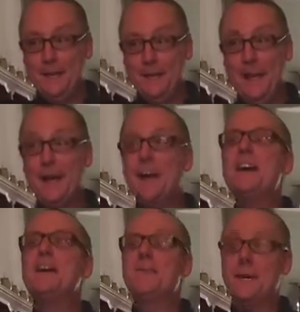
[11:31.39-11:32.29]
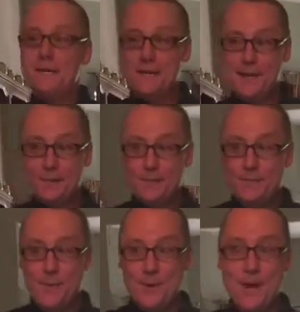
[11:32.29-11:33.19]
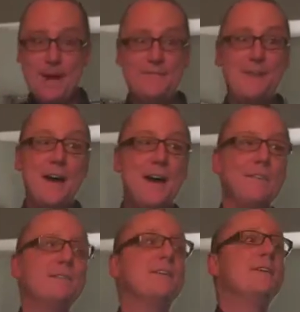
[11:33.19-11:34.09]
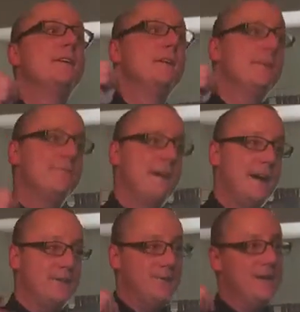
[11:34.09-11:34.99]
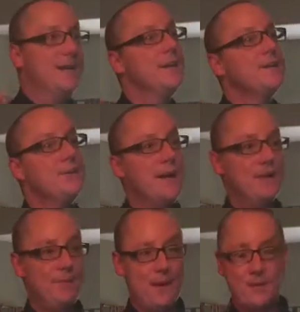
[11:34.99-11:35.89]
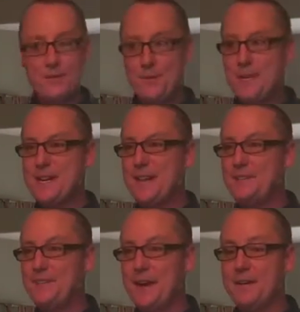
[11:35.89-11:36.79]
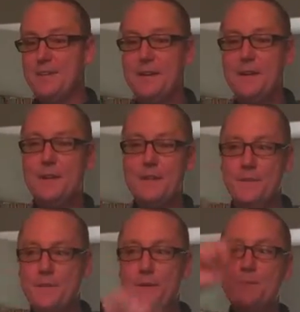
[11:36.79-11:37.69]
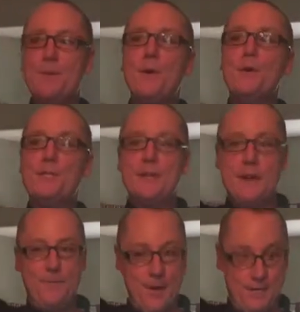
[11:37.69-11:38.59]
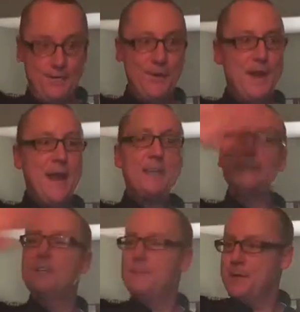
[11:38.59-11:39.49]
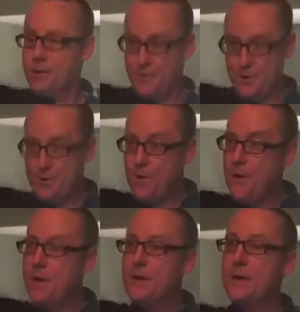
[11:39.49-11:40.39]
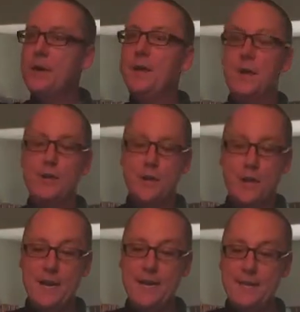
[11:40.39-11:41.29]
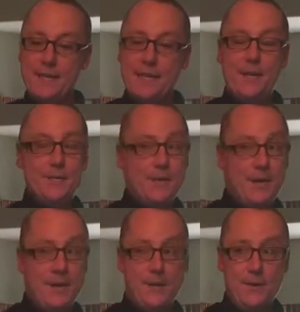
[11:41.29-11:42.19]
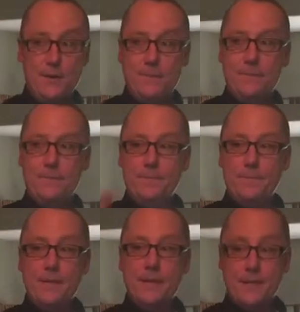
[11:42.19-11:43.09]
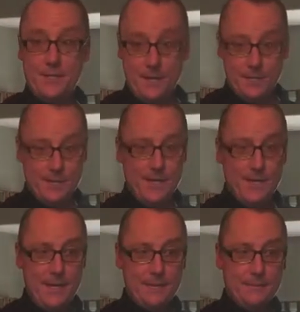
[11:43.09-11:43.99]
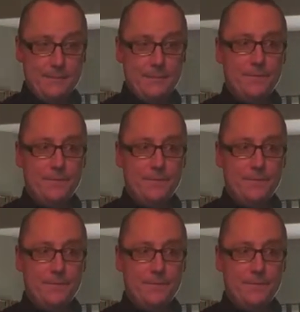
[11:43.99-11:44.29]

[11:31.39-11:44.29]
Yeah. Retails $4.95. Factory direct price $3.95. The first person that raises their hand and lets me know who you are, you're going to get the kitchen cutter, the accessory kit,